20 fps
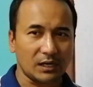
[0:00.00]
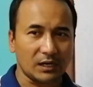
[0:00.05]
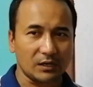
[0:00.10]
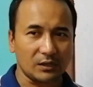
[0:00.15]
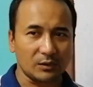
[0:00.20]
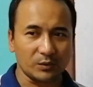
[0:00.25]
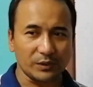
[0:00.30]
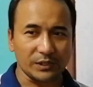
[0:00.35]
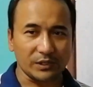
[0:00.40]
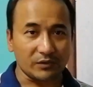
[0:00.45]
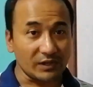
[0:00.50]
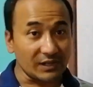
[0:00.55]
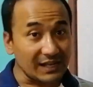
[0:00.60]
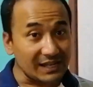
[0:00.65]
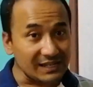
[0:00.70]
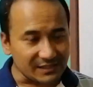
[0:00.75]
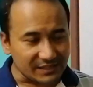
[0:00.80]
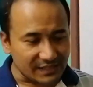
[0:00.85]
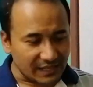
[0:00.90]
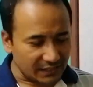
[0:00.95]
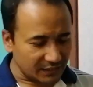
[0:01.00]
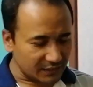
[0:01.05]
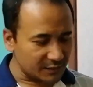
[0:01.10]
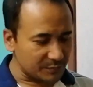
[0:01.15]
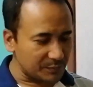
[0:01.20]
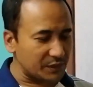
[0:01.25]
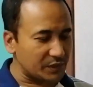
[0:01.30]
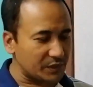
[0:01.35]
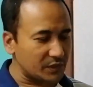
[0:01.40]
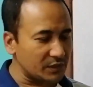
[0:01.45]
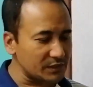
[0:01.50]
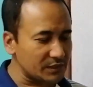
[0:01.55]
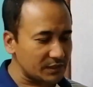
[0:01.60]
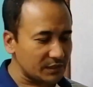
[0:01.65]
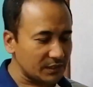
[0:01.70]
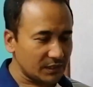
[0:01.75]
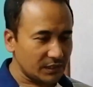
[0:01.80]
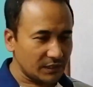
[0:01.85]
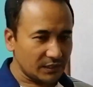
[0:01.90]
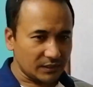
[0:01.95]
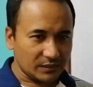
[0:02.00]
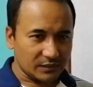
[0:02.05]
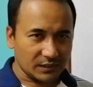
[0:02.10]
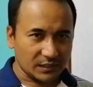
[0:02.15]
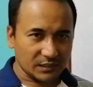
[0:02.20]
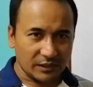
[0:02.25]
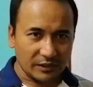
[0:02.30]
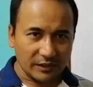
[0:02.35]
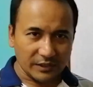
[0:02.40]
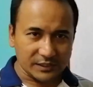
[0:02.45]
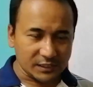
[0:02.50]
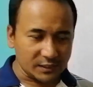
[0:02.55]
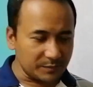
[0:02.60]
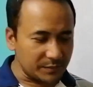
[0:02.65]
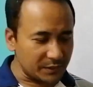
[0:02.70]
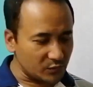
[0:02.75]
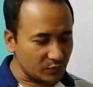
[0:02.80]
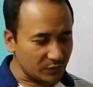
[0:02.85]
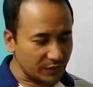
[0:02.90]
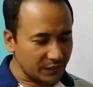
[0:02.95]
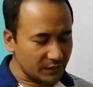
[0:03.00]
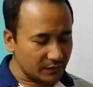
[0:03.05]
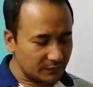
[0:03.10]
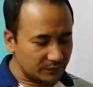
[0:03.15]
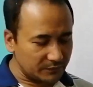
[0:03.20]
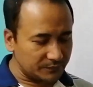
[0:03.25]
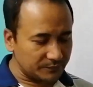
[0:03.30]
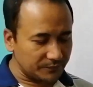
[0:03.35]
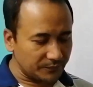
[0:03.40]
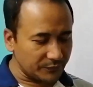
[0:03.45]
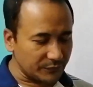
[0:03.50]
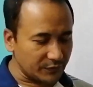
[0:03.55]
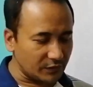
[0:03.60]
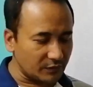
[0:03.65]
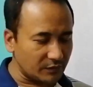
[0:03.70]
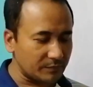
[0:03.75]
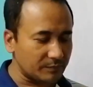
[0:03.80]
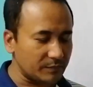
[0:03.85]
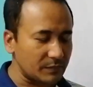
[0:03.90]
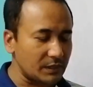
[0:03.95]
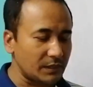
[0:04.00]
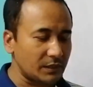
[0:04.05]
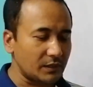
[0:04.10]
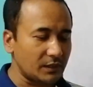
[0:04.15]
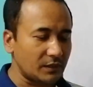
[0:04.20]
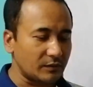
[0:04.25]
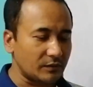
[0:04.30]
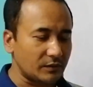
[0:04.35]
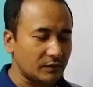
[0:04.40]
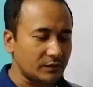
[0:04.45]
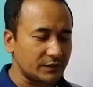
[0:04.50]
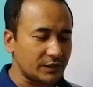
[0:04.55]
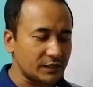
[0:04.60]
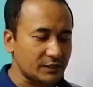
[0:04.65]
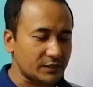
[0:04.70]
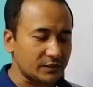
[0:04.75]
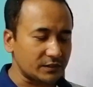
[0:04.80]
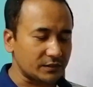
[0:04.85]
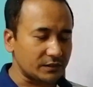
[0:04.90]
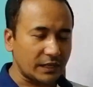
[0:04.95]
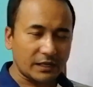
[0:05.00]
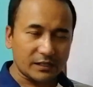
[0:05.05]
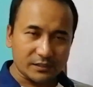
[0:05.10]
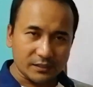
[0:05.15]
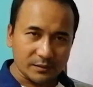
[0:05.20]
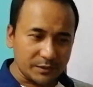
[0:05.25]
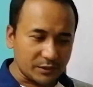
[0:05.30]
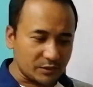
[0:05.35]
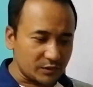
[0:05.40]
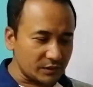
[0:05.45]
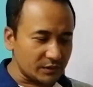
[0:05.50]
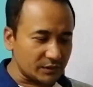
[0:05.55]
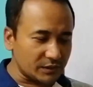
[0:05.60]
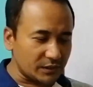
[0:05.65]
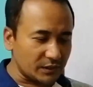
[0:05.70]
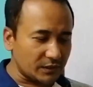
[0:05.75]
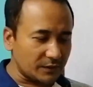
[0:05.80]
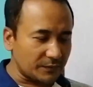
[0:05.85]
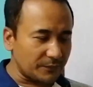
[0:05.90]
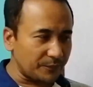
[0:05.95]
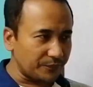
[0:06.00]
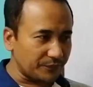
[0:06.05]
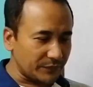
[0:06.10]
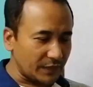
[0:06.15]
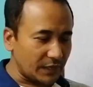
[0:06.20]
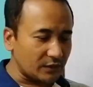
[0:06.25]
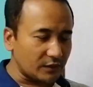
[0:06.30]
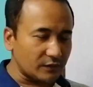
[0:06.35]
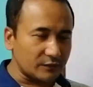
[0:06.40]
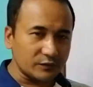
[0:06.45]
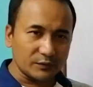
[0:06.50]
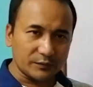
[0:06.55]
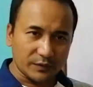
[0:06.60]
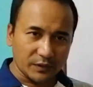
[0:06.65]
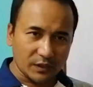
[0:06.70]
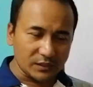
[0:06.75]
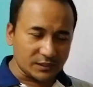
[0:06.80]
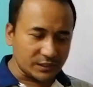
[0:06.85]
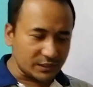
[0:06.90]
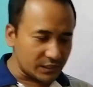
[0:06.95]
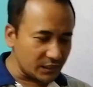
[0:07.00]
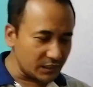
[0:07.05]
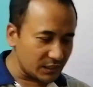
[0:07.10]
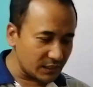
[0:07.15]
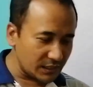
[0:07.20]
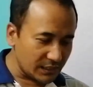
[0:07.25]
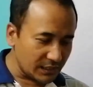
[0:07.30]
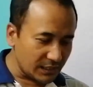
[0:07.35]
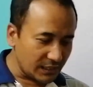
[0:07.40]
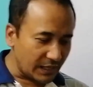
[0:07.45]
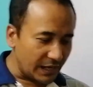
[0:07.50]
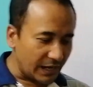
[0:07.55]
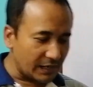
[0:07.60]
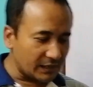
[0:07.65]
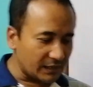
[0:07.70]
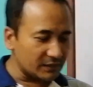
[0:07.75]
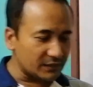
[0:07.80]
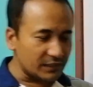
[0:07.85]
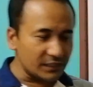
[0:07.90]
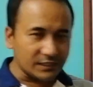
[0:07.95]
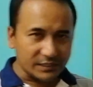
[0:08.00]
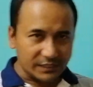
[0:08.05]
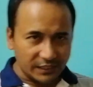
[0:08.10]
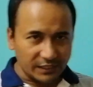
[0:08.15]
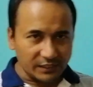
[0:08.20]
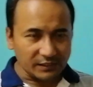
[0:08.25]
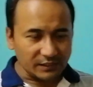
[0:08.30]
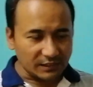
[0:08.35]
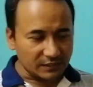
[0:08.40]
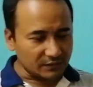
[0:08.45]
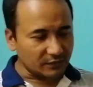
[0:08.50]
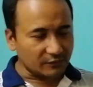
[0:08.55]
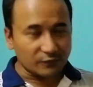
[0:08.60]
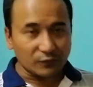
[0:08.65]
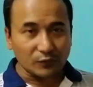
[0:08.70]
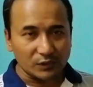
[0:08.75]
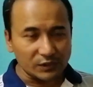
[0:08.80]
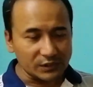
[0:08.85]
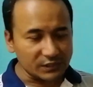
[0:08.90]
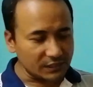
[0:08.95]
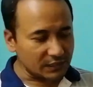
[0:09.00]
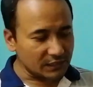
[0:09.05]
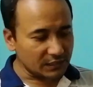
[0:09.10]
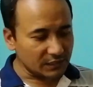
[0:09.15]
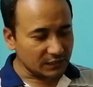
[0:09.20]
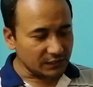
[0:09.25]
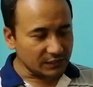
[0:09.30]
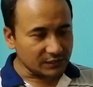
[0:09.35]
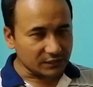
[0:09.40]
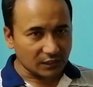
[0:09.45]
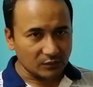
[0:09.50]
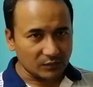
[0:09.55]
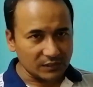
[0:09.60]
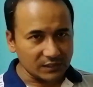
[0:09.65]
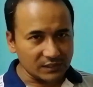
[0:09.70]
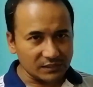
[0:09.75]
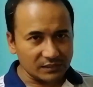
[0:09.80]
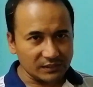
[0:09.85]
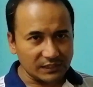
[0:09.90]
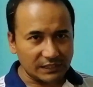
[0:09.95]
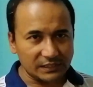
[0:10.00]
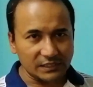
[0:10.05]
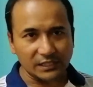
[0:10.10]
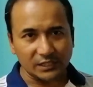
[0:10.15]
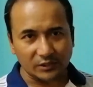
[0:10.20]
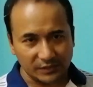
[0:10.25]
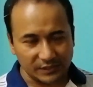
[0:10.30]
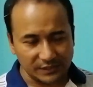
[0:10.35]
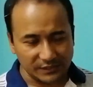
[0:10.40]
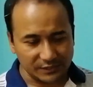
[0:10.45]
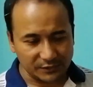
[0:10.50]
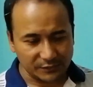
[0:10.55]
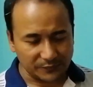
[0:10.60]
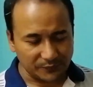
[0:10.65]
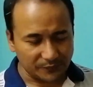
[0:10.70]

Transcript: We realized that it's because the direction between the direction between that of velocity and this thing, the force, is always 90 degrees.